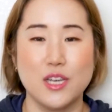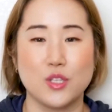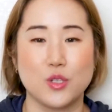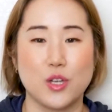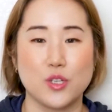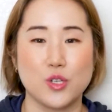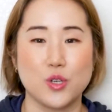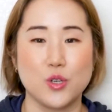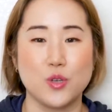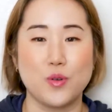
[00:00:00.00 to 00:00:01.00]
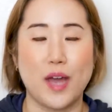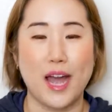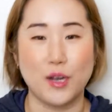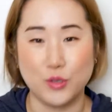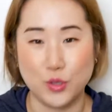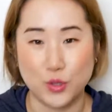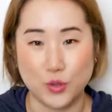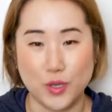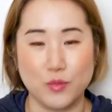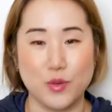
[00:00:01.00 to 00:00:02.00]
So I'll show you how to
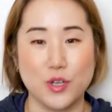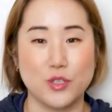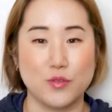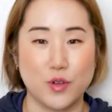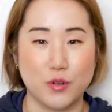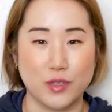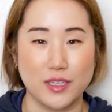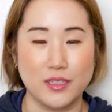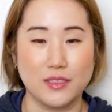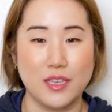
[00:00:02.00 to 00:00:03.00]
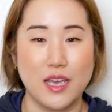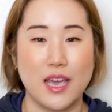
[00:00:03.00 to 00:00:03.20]
do it, where to focus,